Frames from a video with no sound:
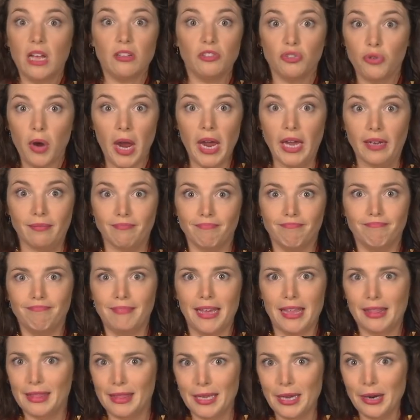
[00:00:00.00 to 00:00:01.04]
Sounds great,
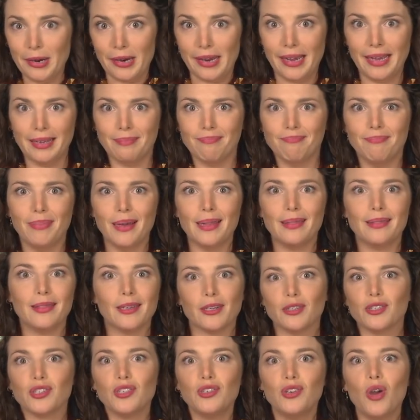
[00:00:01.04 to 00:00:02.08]
in theory, but
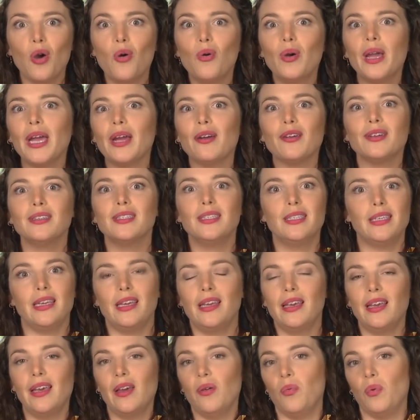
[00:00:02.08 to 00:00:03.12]
there's no
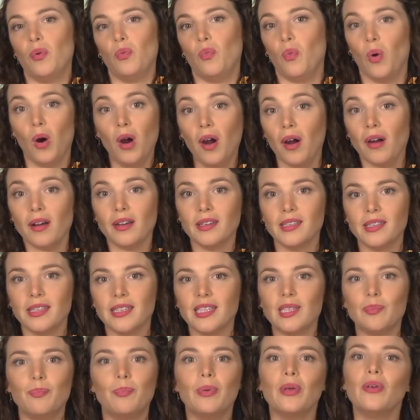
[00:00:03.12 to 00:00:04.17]
guarantee it would work,
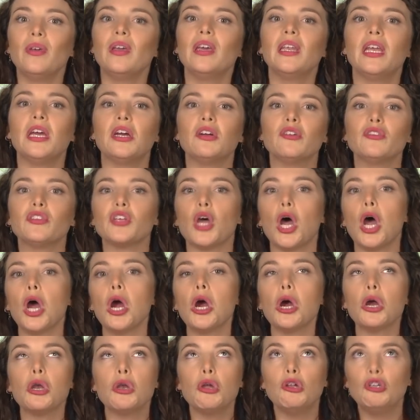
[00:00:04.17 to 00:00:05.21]
since billionaires
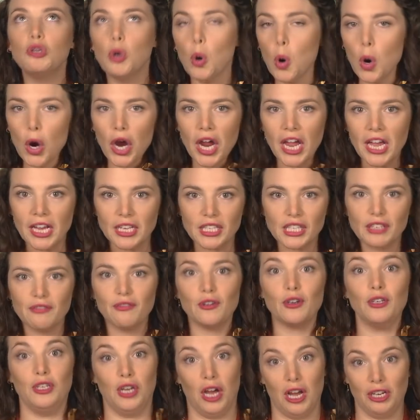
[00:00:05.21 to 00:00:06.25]
are notorious
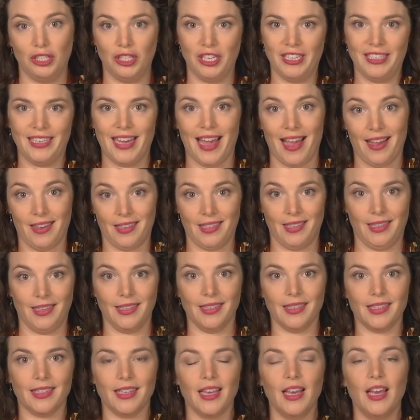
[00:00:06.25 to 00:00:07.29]
for dodging
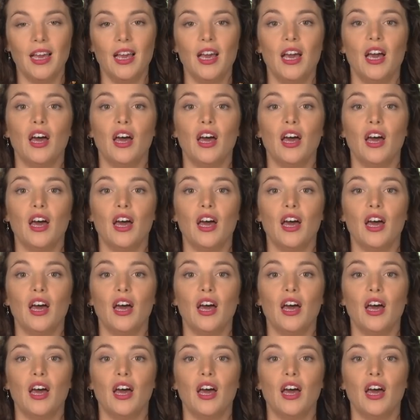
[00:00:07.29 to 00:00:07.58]
taxes.